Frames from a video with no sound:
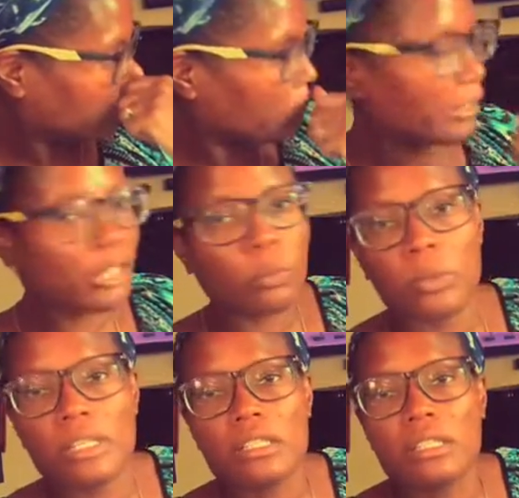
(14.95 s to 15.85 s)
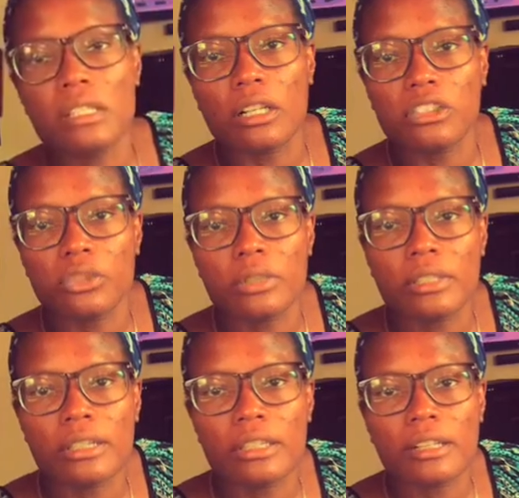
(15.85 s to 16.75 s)
but I went to Dollar Tree to
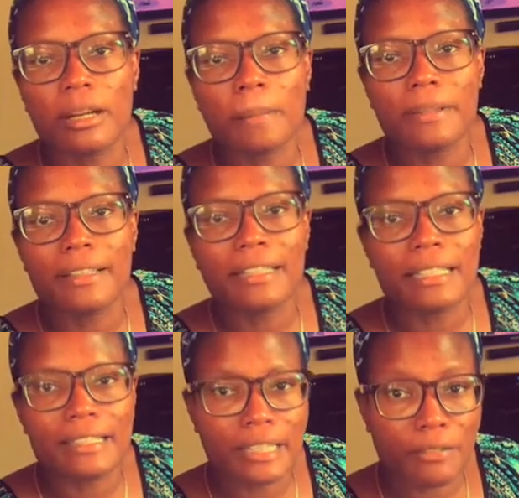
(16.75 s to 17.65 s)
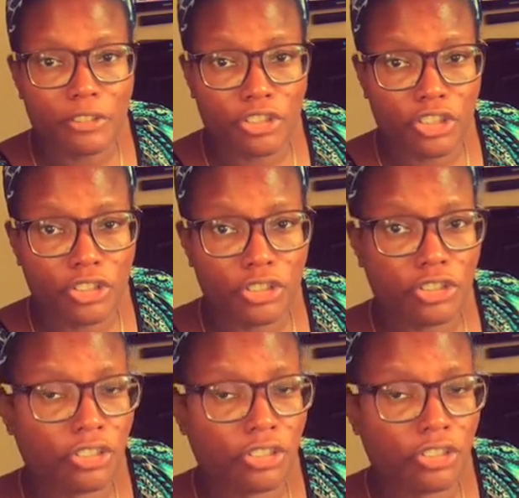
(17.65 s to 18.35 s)
get a couple of things after church,